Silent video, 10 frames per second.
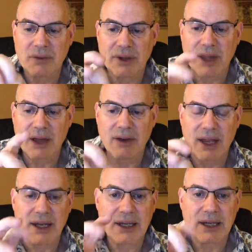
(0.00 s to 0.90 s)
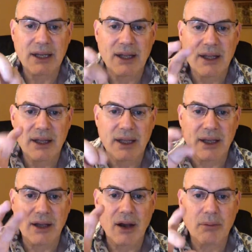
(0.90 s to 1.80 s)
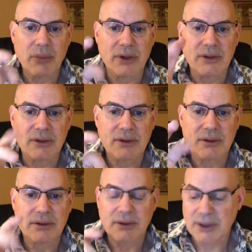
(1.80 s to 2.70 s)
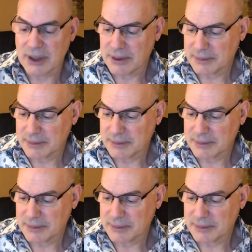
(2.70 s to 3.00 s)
without any encumbrance. All right?